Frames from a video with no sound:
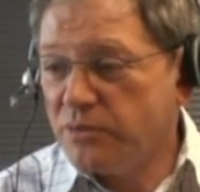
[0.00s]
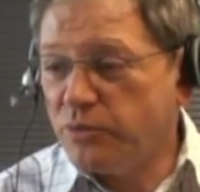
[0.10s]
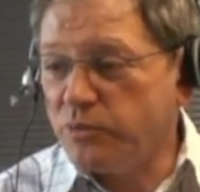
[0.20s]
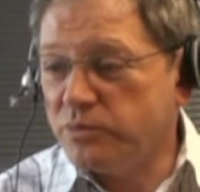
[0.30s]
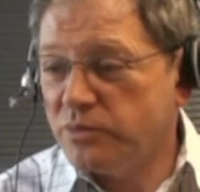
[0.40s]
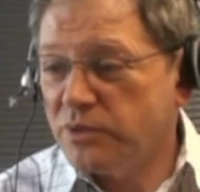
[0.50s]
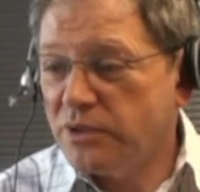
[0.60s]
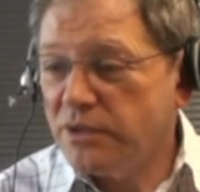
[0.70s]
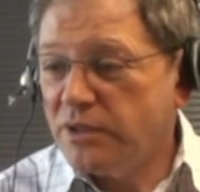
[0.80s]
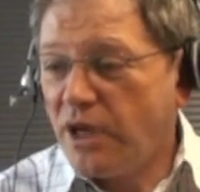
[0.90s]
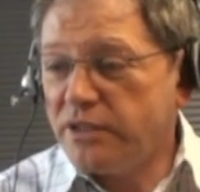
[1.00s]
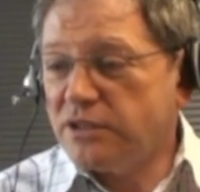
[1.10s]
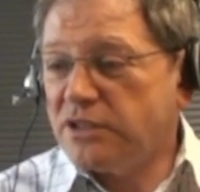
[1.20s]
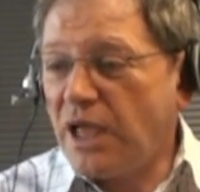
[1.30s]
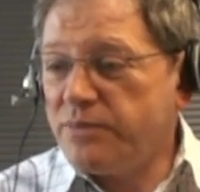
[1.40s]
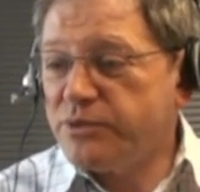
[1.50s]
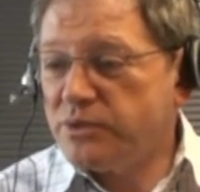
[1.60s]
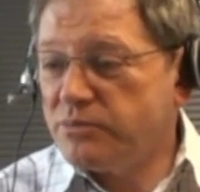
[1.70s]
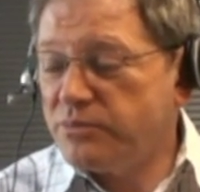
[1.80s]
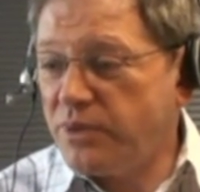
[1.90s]
boom, and it
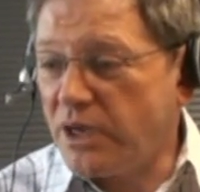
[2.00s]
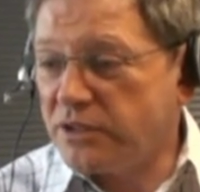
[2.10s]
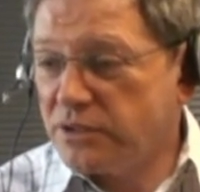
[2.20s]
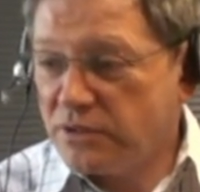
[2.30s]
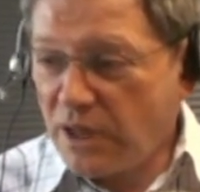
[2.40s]
types back.